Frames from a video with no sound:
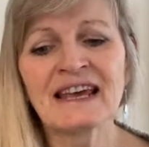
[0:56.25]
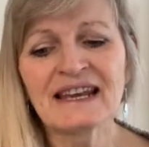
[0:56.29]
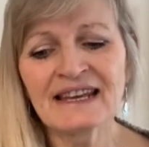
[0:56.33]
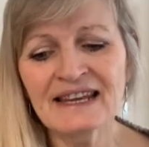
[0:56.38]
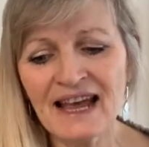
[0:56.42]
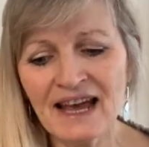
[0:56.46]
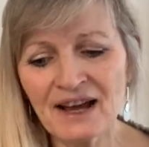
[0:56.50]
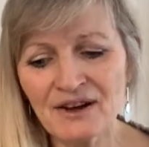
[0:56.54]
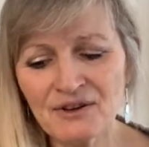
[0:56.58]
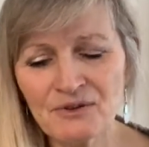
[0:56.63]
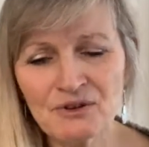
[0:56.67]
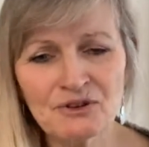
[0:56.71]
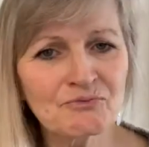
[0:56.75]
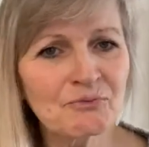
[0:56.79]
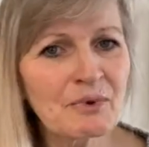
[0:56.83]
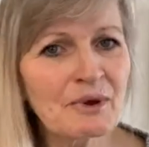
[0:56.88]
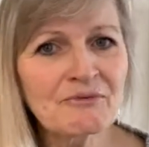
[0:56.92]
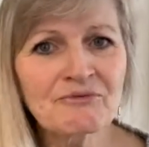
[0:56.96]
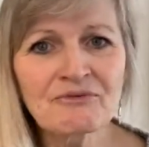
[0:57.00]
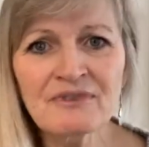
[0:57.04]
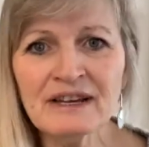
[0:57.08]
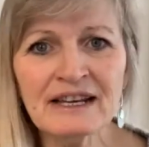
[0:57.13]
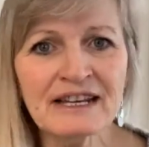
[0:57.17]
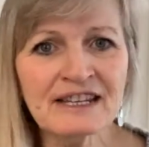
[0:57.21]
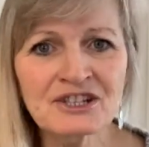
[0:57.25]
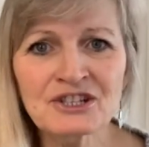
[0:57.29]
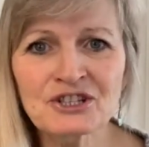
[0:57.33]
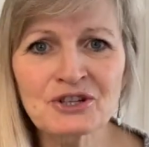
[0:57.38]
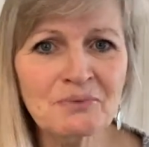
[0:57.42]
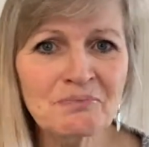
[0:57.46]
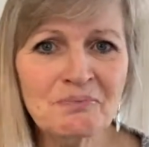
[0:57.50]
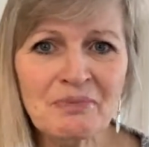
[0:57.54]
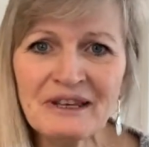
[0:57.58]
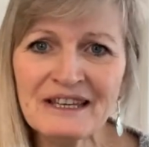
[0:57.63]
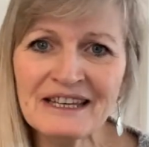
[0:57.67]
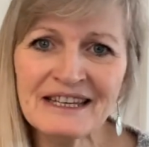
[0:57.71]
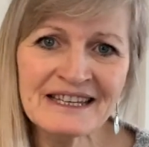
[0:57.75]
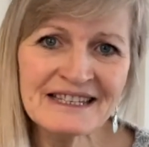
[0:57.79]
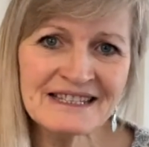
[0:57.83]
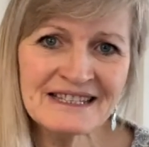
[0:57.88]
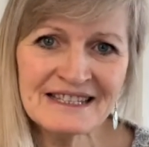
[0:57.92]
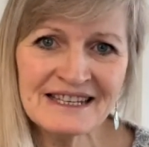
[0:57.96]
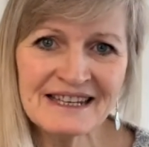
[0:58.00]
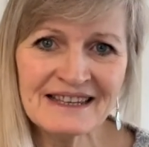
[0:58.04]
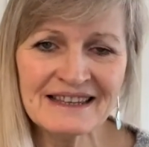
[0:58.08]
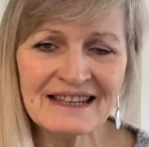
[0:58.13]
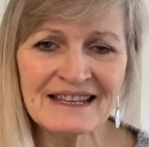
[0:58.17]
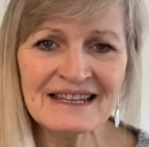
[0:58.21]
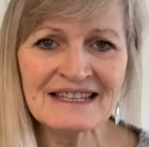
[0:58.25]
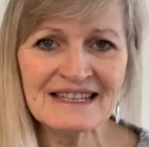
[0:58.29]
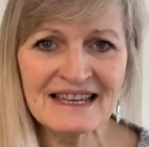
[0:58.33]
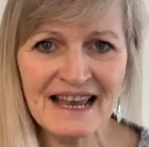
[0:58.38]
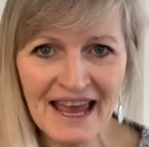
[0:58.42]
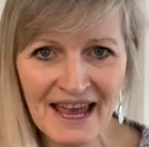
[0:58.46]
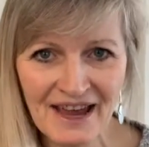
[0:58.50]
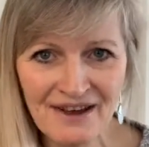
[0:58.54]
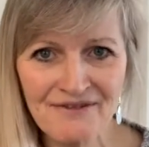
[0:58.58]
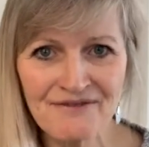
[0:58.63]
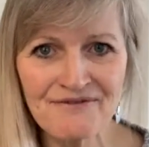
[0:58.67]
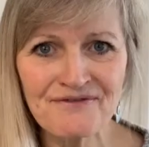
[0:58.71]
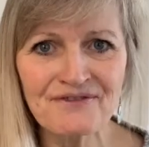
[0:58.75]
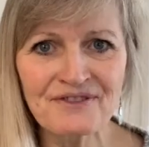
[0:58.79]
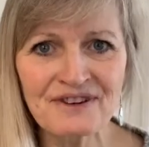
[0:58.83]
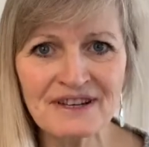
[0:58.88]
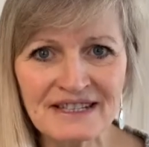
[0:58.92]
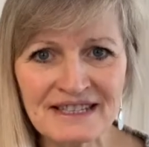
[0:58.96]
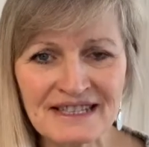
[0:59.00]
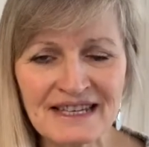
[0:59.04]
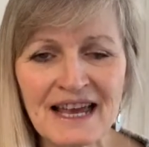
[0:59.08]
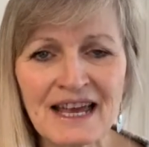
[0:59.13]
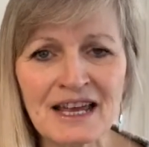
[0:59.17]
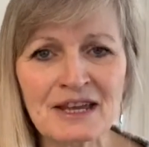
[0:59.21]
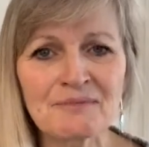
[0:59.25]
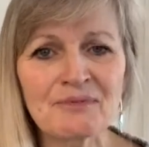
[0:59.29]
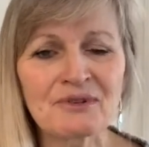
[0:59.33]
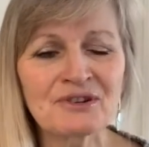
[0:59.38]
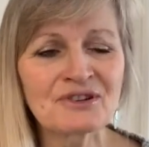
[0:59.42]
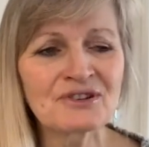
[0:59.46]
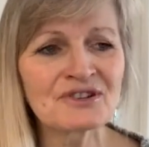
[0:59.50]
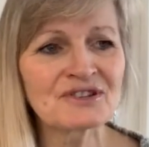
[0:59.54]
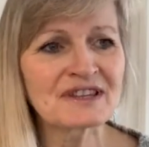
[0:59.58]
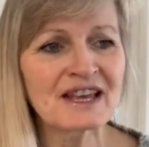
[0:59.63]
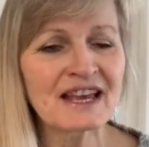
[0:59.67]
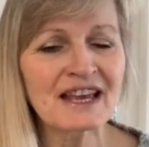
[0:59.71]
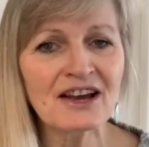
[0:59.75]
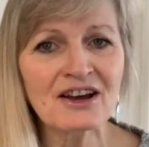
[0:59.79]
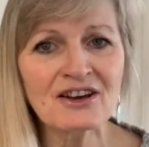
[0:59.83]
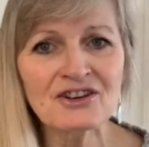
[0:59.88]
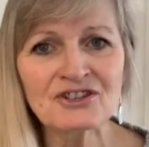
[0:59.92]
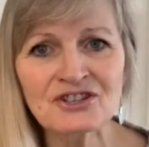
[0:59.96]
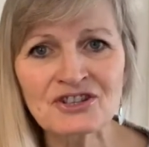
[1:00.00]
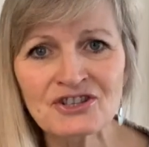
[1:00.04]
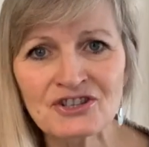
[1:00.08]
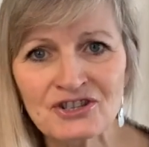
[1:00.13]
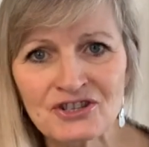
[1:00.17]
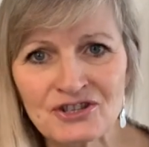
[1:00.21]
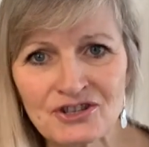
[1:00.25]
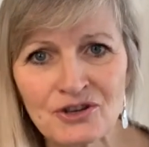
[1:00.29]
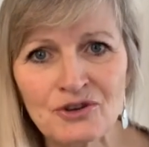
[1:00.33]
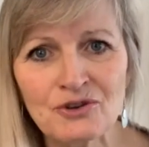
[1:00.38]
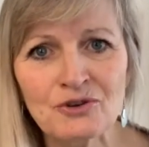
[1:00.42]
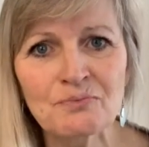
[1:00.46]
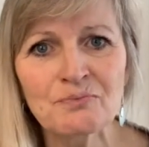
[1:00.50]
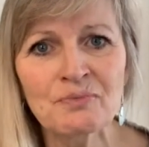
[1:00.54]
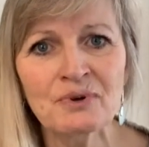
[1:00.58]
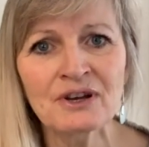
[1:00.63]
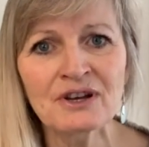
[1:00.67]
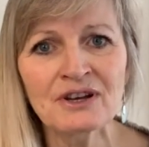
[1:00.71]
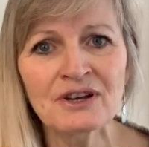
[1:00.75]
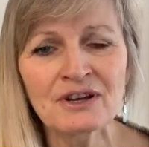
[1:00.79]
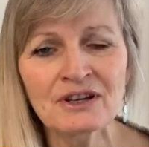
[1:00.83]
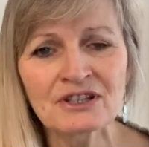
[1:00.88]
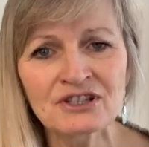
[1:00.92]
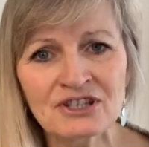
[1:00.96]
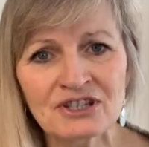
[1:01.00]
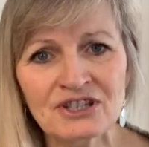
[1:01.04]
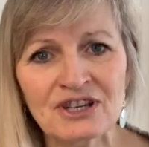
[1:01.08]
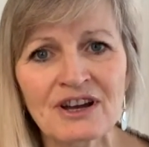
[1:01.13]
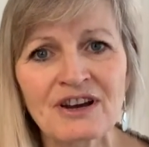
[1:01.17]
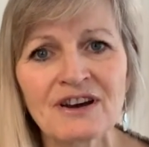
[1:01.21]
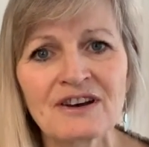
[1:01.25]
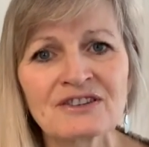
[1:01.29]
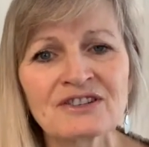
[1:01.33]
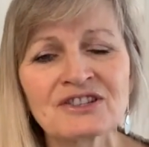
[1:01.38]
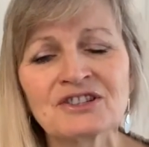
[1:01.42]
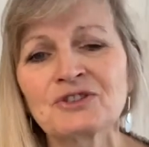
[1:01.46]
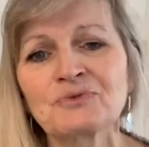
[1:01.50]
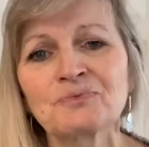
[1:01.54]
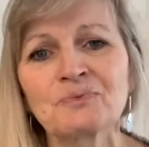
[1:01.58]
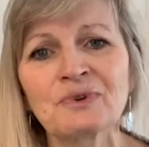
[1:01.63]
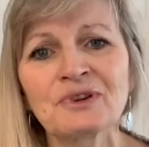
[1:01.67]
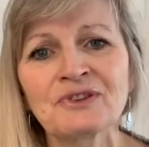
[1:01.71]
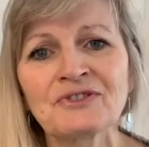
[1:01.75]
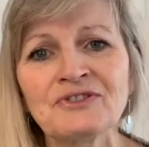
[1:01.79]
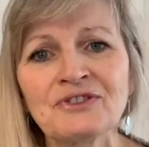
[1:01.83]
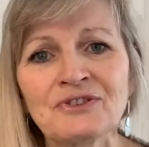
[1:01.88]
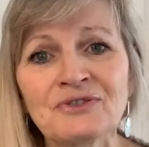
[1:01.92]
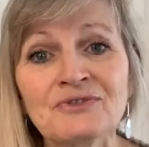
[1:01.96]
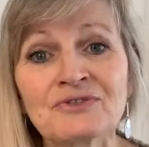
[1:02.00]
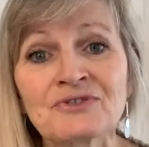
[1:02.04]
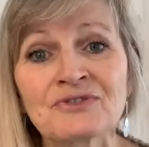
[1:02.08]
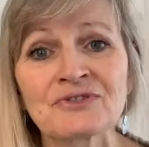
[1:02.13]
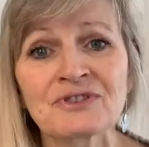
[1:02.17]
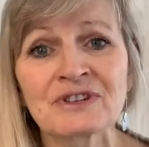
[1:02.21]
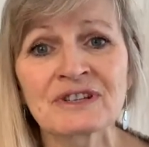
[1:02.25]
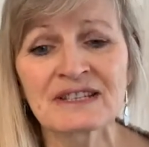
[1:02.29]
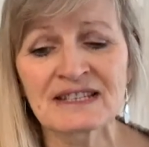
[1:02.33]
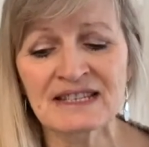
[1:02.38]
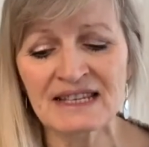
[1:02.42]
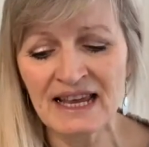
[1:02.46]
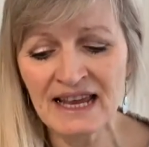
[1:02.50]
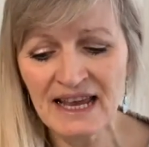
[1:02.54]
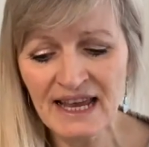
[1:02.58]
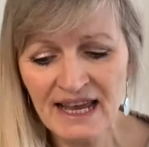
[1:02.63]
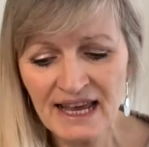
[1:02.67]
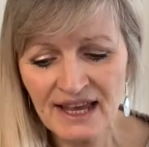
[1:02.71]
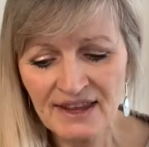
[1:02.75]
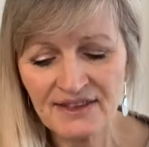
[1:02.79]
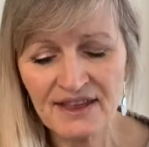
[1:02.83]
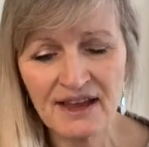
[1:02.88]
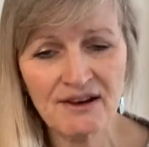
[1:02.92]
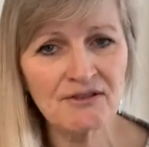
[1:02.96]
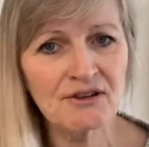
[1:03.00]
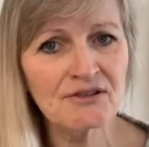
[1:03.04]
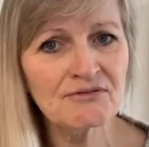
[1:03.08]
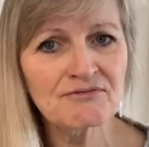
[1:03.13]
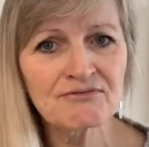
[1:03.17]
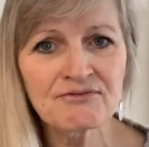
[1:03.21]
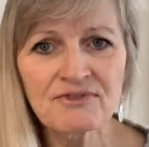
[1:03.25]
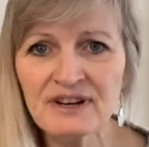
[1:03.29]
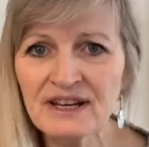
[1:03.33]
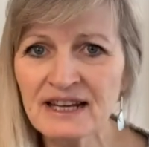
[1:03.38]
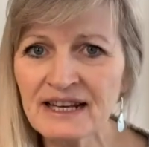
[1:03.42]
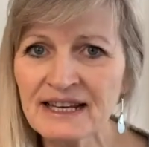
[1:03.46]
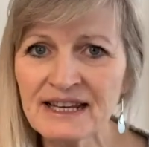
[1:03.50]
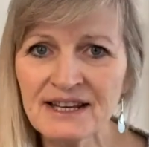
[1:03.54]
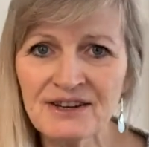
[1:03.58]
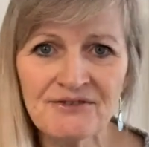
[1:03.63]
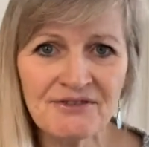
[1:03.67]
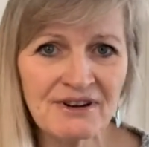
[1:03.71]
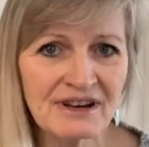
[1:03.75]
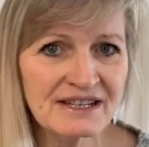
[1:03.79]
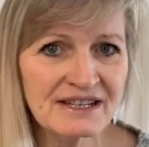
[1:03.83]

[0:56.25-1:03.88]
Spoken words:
Now, we really should be eating these every day because they are supercharged with nutrients. They're a really great